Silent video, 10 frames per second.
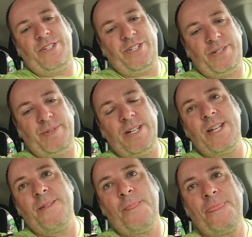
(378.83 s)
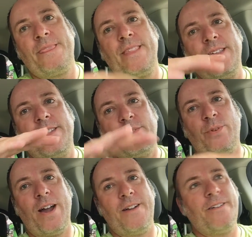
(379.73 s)
and gentlemen, the
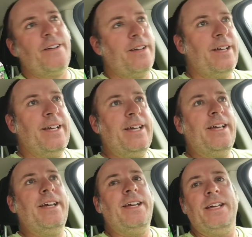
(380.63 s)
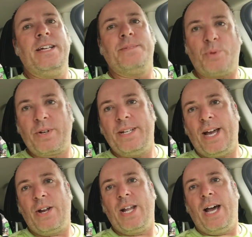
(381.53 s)
rider is broken
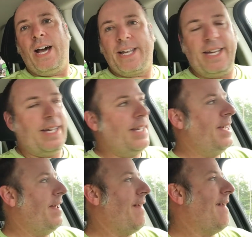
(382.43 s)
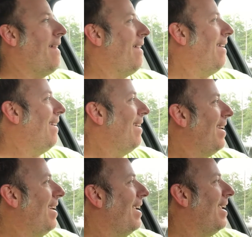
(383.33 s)
down again.
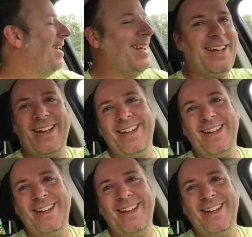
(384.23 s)
I'm